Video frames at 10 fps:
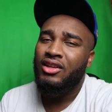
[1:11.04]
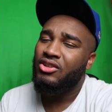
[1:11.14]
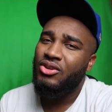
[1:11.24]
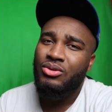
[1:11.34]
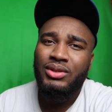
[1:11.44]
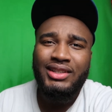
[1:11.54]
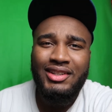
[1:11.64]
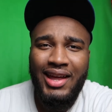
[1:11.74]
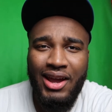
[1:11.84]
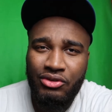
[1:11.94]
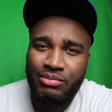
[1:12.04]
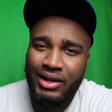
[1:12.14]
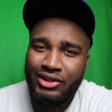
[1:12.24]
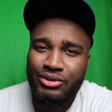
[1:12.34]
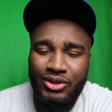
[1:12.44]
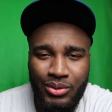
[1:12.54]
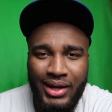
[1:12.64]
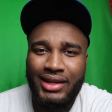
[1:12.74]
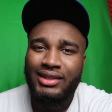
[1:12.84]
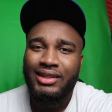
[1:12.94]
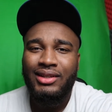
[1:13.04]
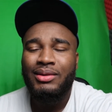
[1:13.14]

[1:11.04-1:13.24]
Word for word: you know, listen to everybody's requests.